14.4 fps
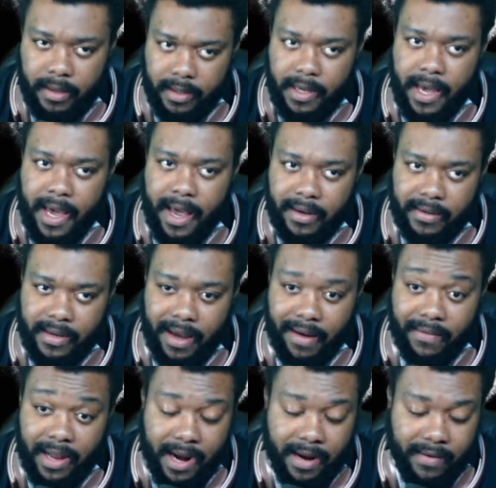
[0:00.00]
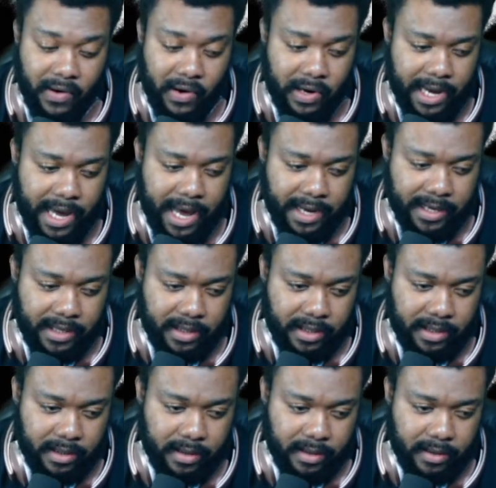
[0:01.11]
Yes, have a lot of early
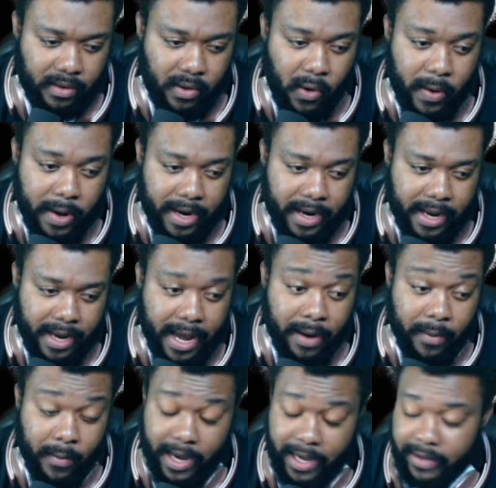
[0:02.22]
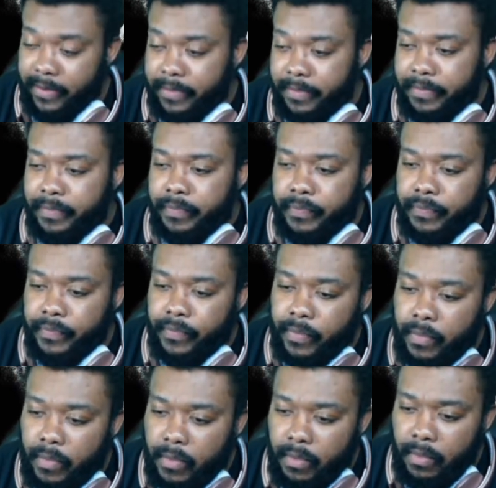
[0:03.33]
access going. Anyways,
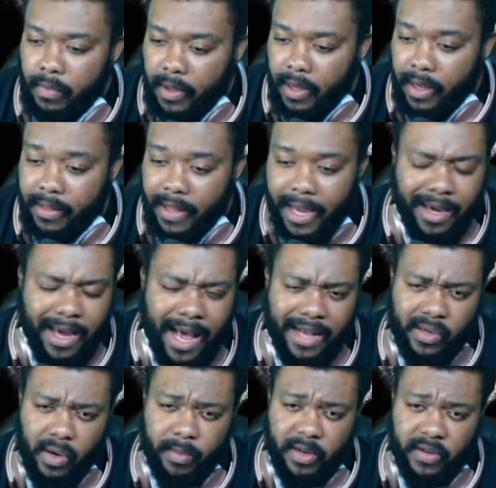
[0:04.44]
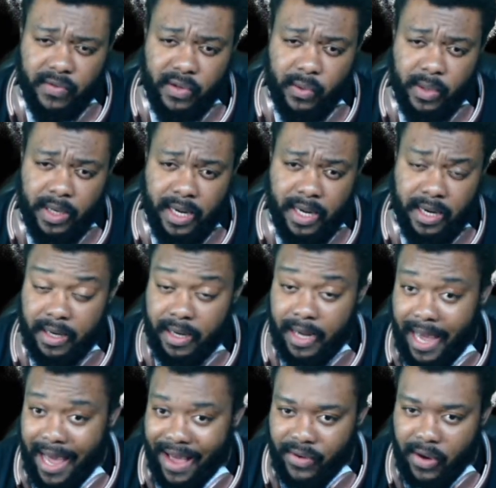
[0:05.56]
thank you guys so much for tuning in,
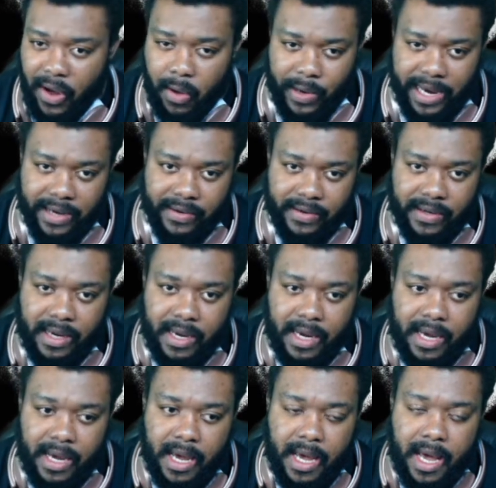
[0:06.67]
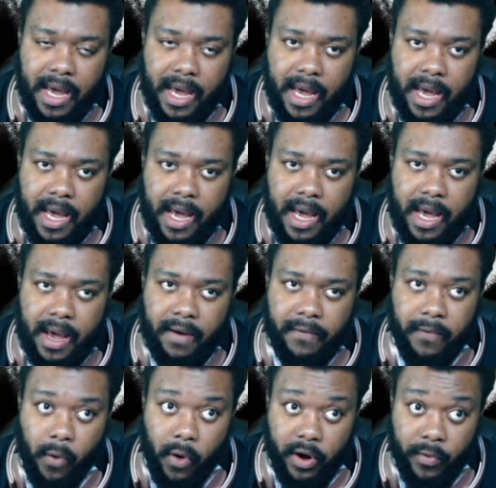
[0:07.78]
as always,
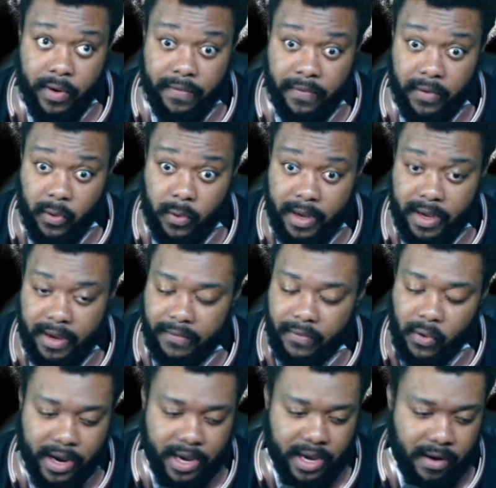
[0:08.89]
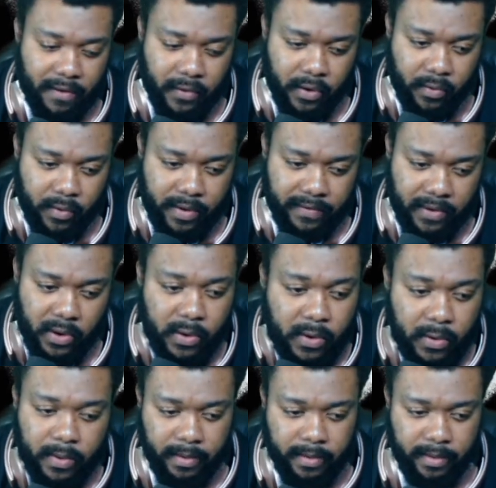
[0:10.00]
for the review. If you are here for the
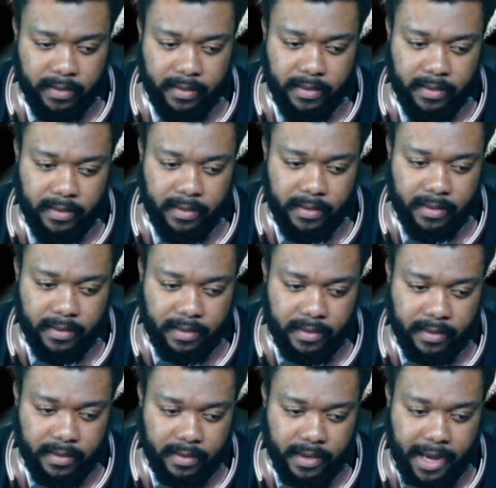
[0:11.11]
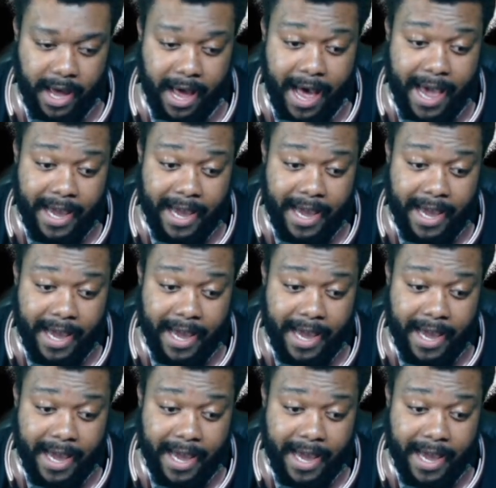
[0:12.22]
review, I